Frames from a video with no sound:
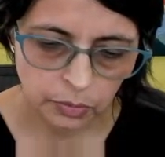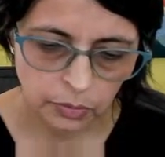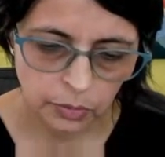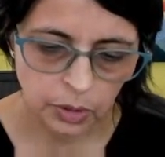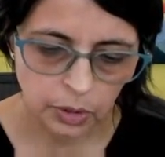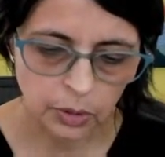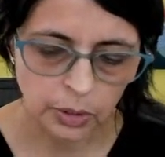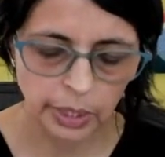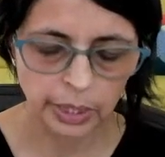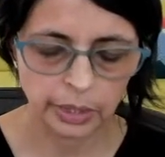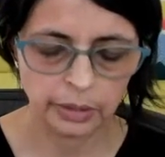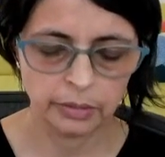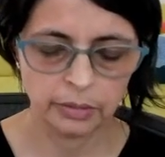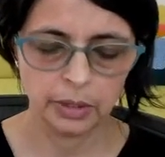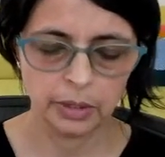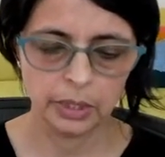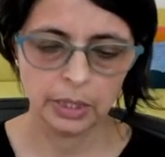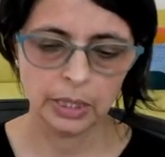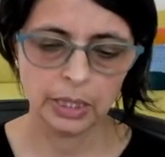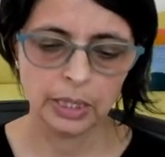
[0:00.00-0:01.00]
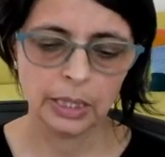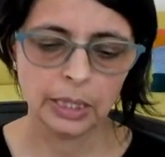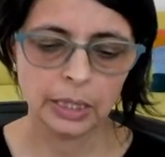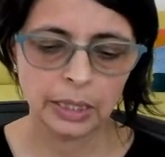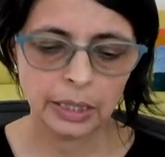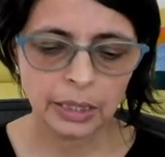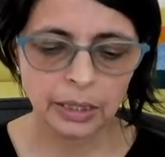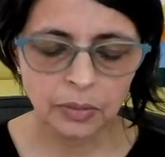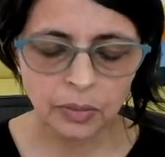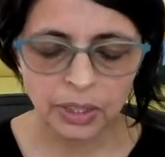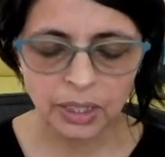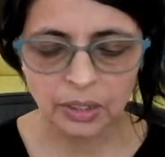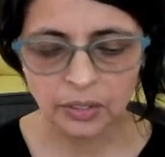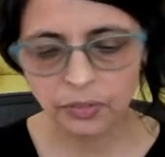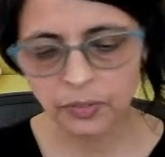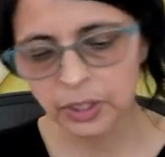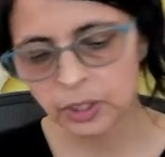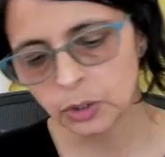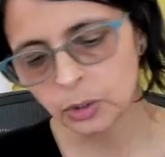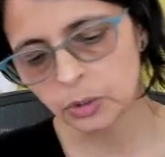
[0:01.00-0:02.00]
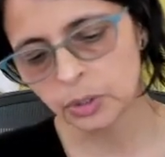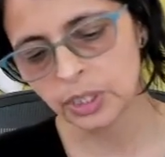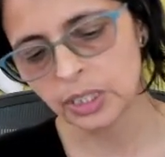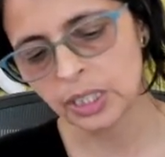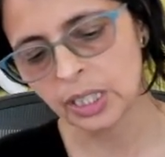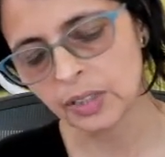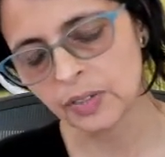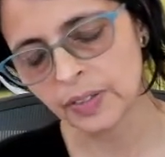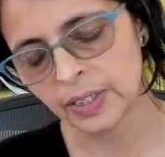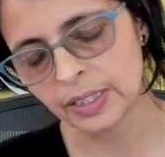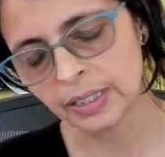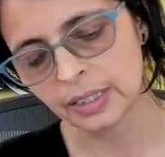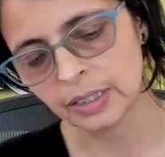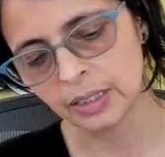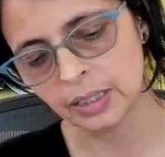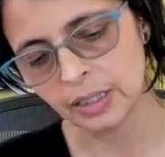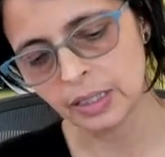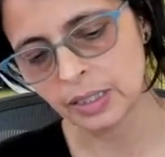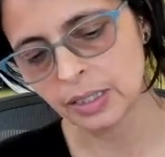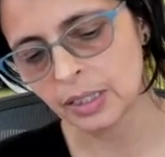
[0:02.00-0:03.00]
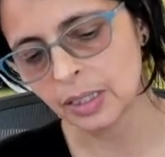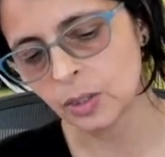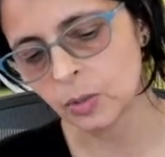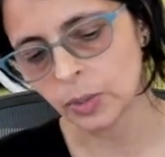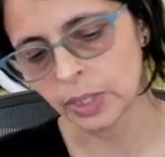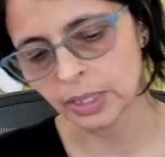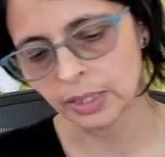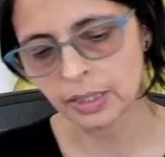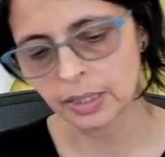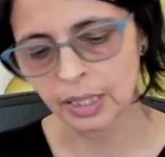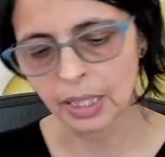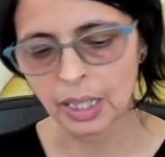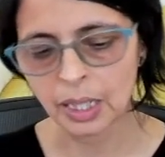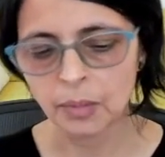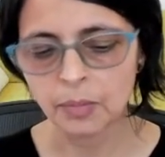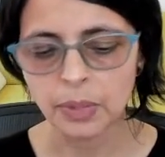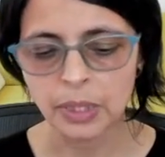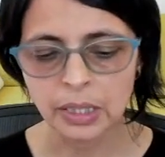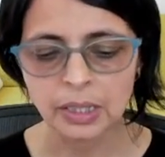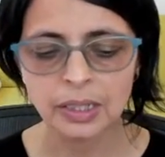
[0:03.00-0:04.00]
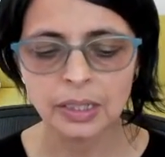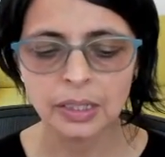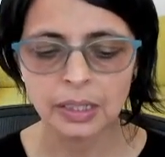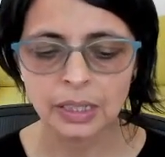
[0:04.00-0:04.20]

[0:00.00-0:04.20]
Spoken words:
okay, even if we do DFS in this sequence A, B,